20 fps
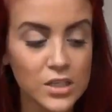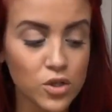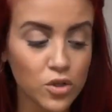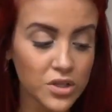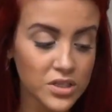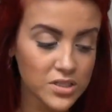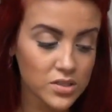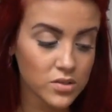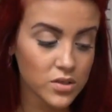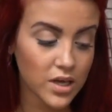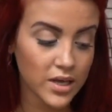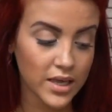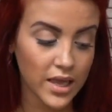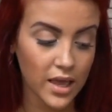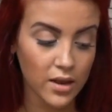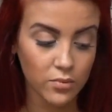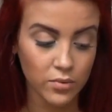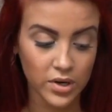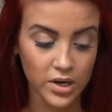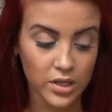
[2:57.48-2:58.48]
So this is,
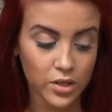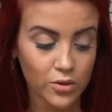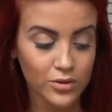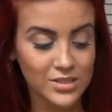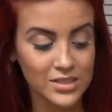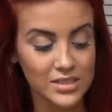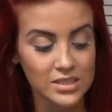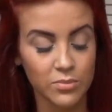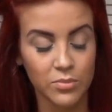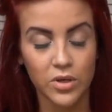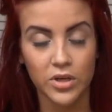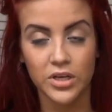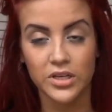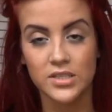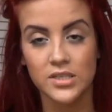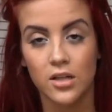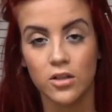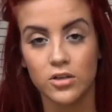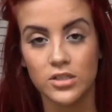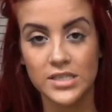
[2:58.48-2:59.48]
again, what I use is the $1
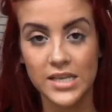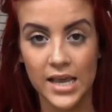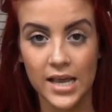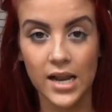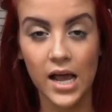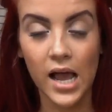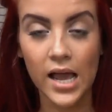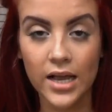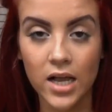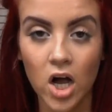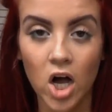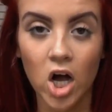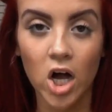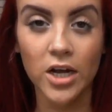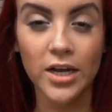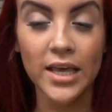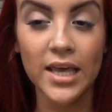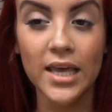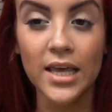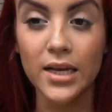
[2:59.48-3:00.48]
Million Tan
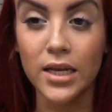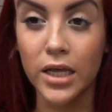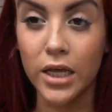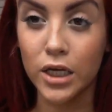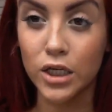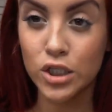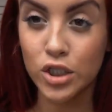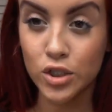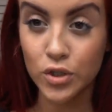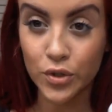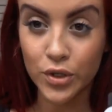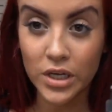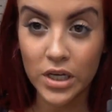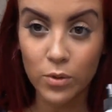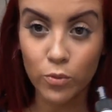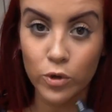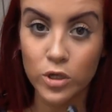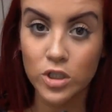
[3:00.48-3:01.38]
Icon in Extreme,